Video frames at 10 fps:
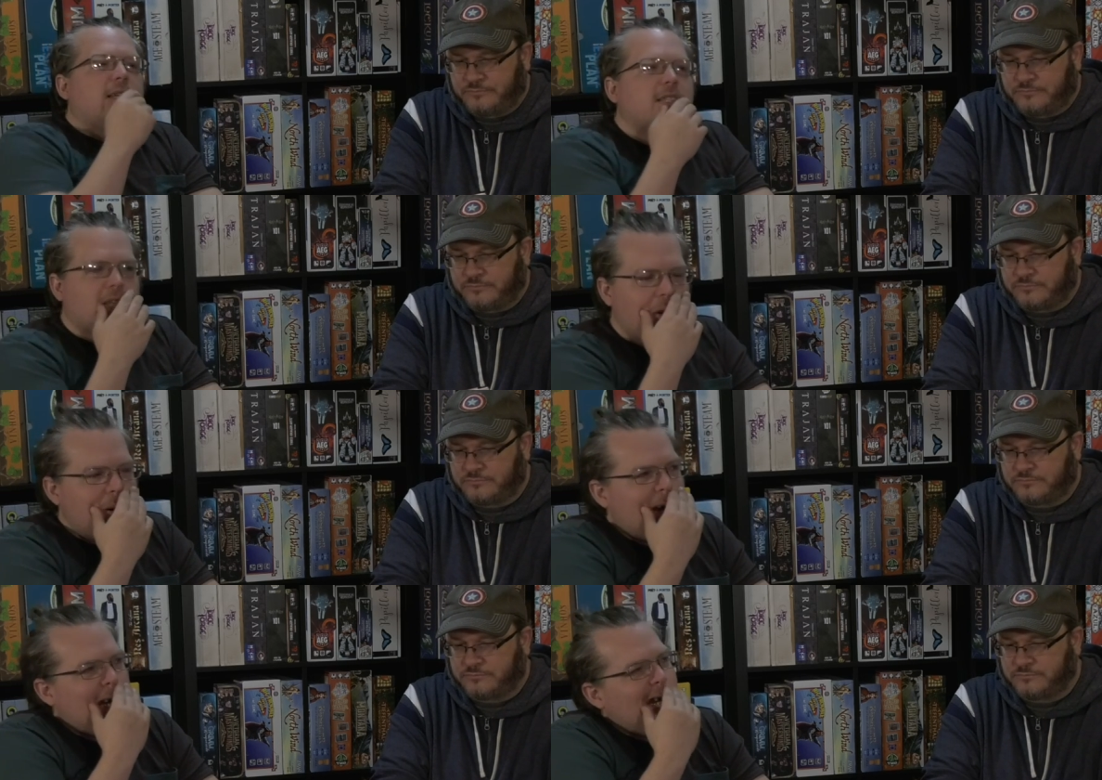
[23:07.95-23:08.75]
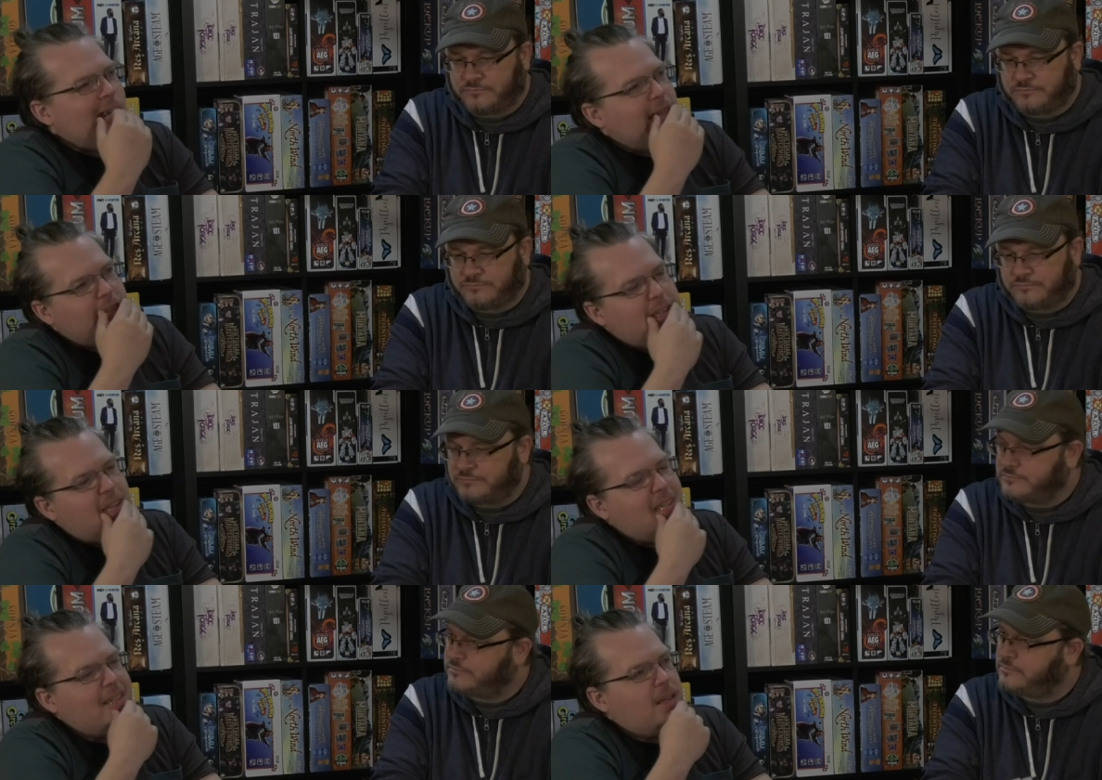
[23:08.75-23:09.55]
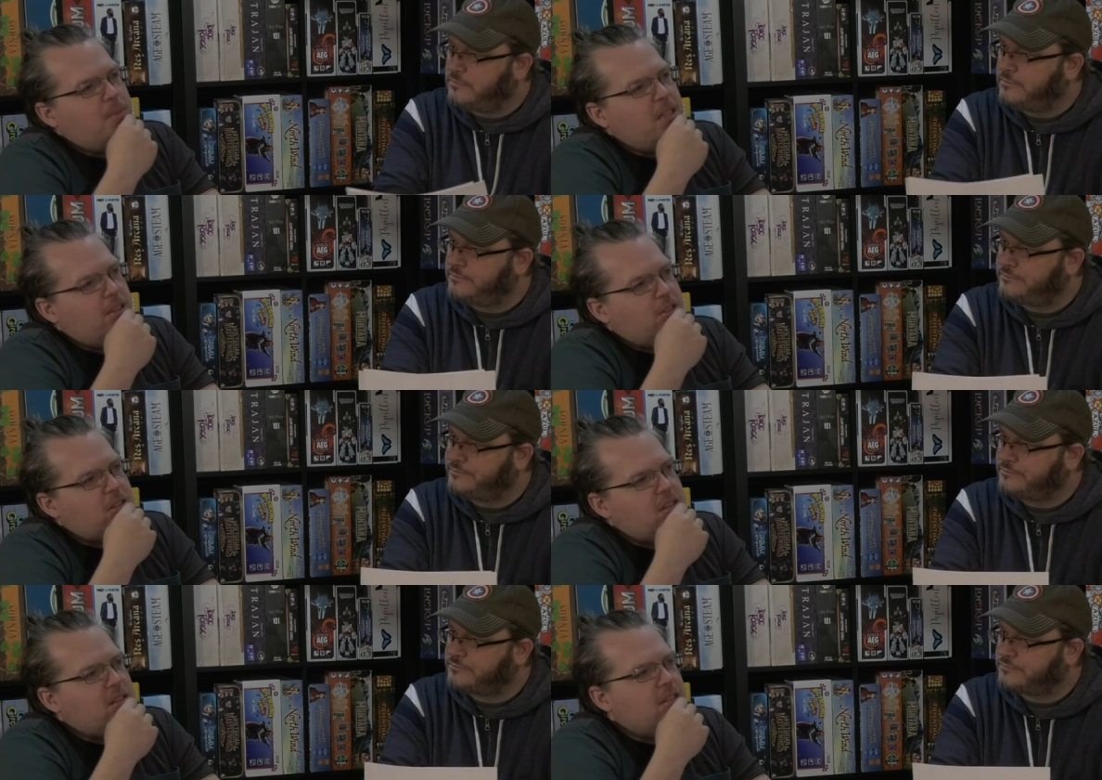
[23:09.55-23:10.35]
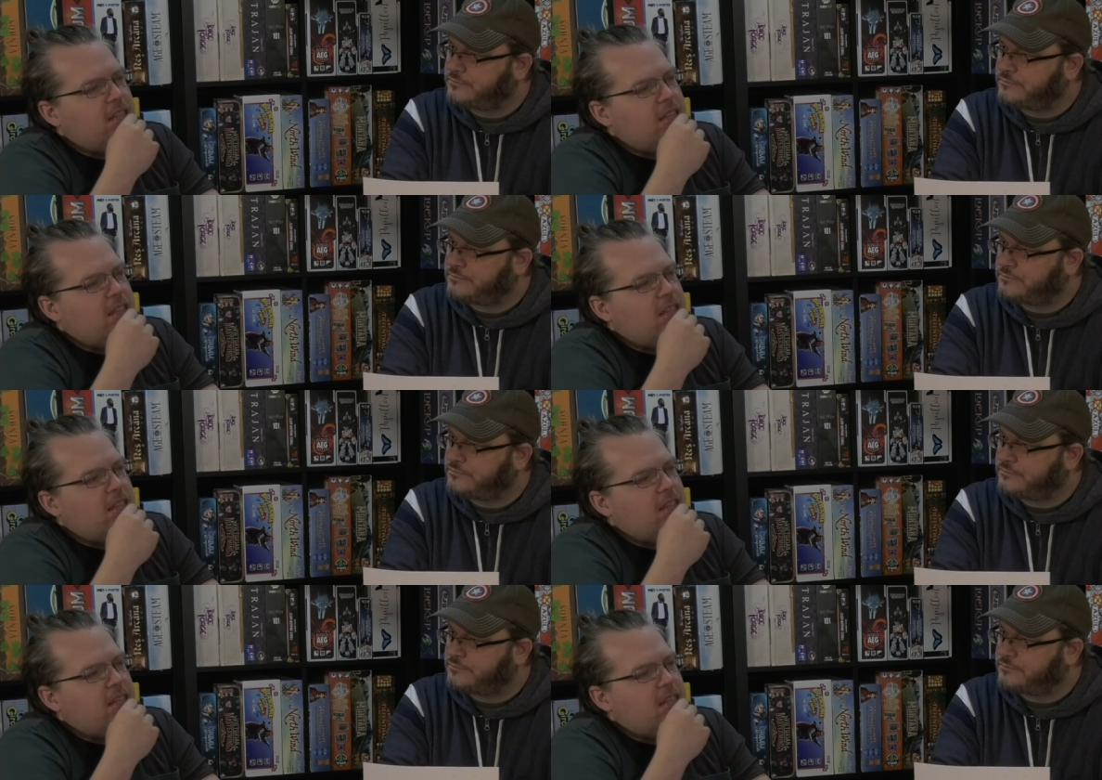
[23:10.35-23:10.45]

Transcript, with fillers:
Speaker 1: So uh, I mean, you're still